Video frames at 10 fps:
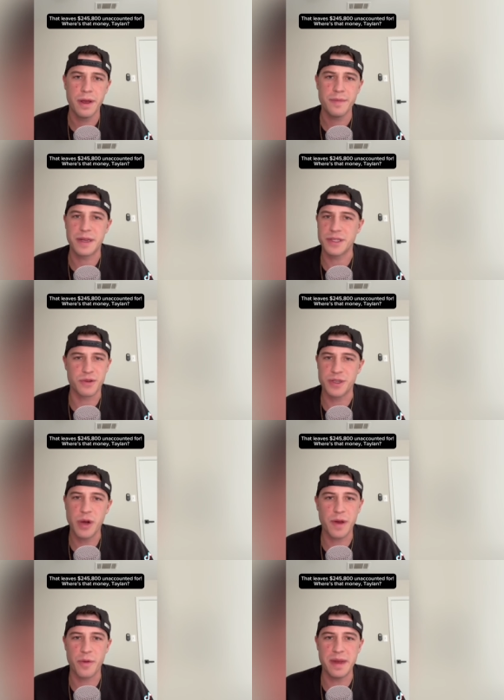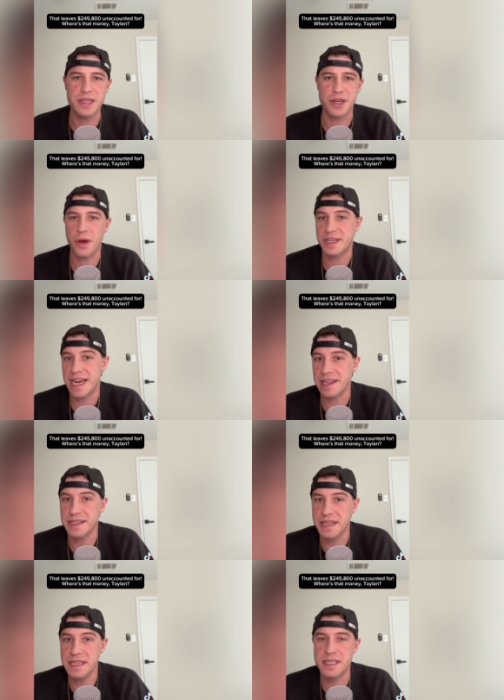Because there's no other mention on
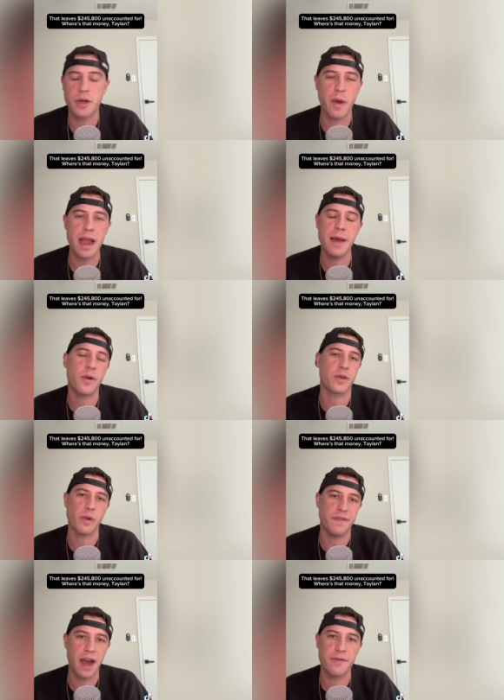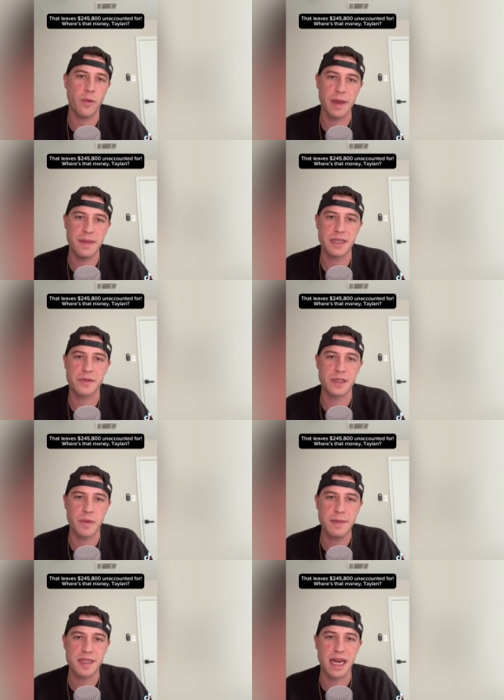Taylan's Instagram or the Revival Way Ministries
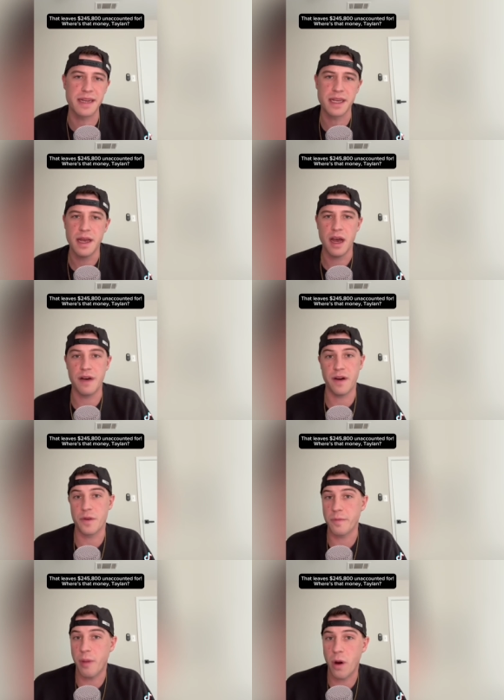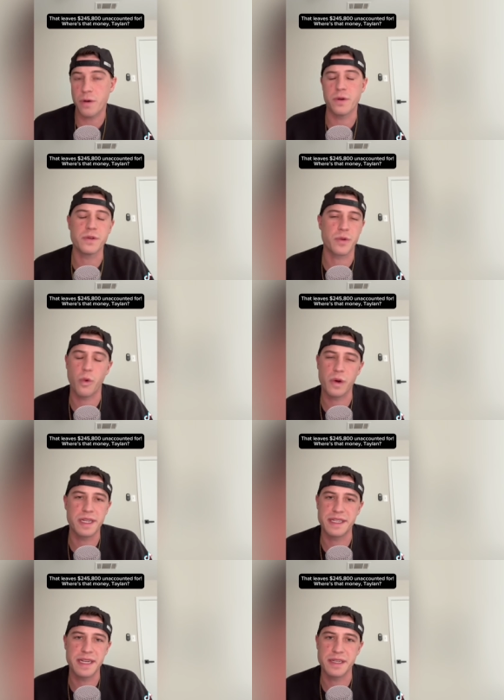website of other partners or
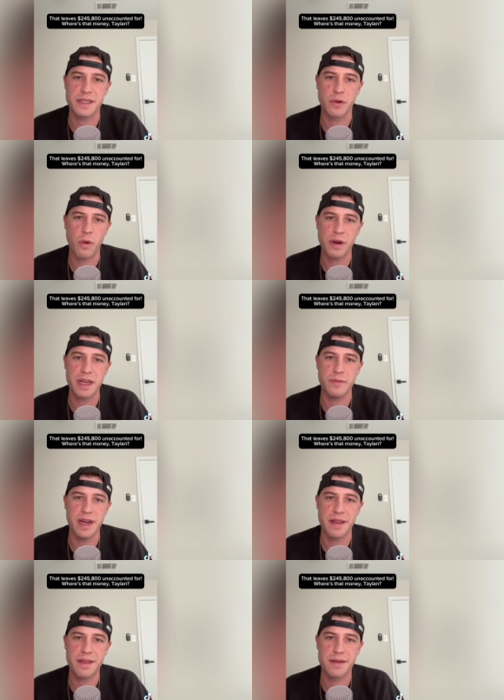organizations they're working with.